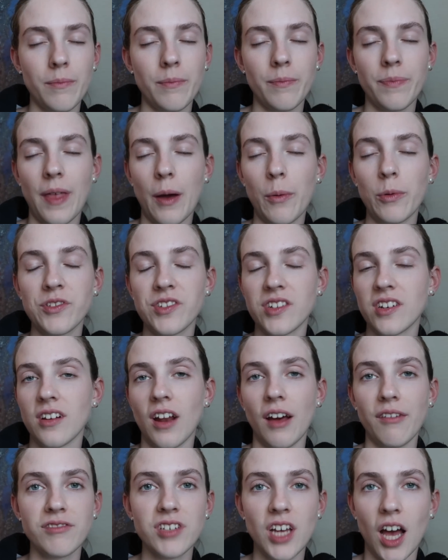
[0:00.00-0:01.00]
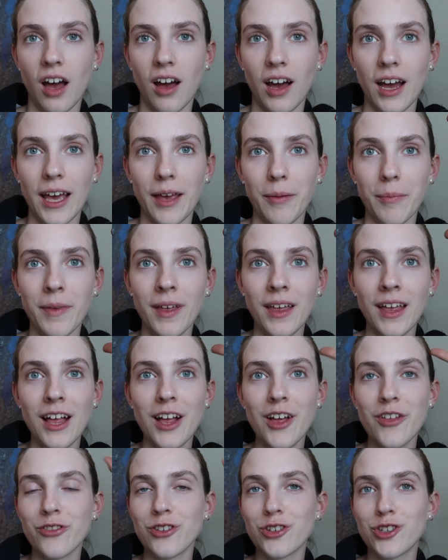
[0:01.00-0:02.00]
There wasn't enough time.
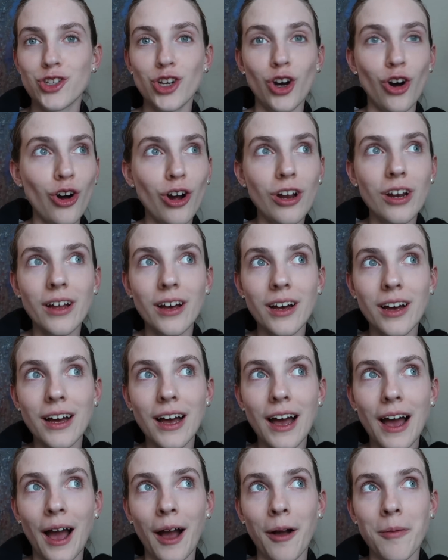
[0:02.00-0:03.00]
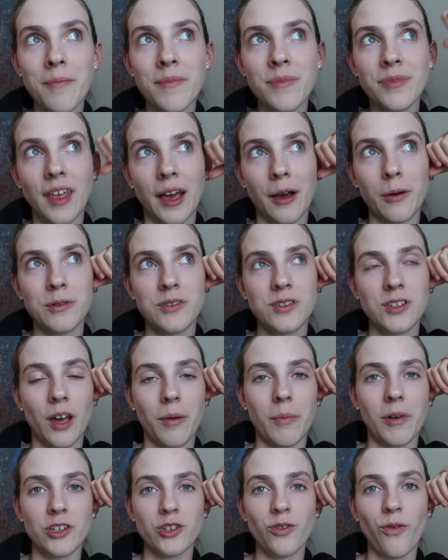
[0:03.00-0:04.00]
The chocolate thing was so
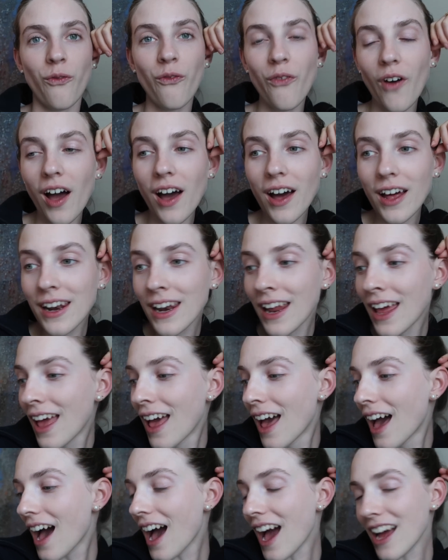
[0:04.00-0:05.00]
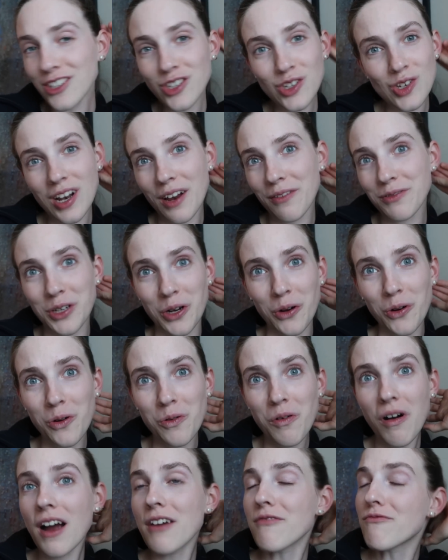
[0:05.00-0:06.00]
much fun. I just loved it
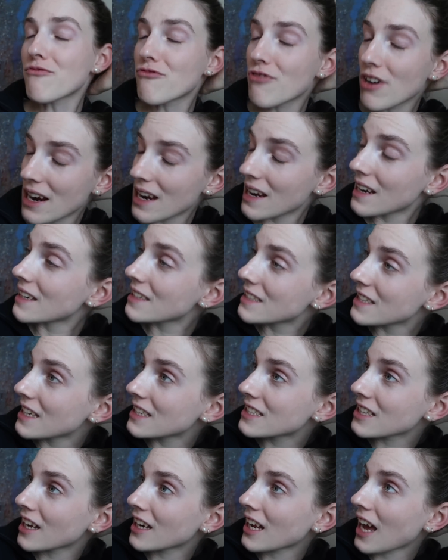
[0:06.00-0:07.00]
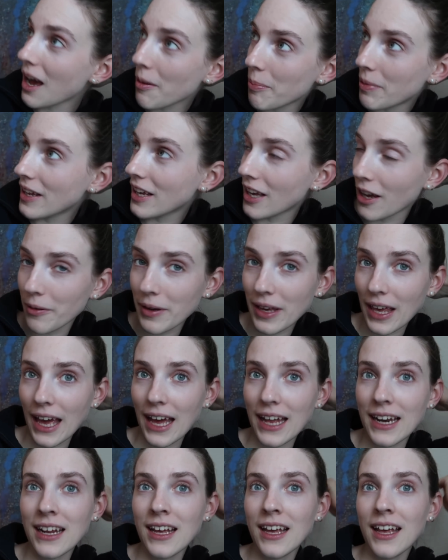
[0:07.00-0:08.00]
all. I really did. I'd happily go
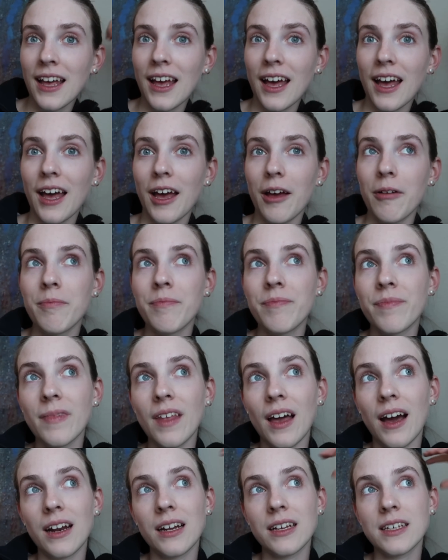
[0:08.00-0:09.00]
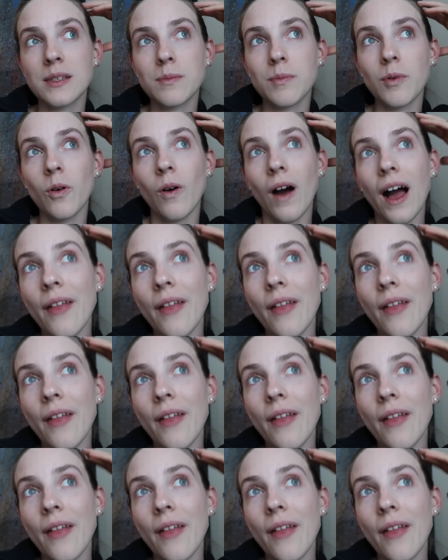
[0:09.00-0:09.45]
again and explore.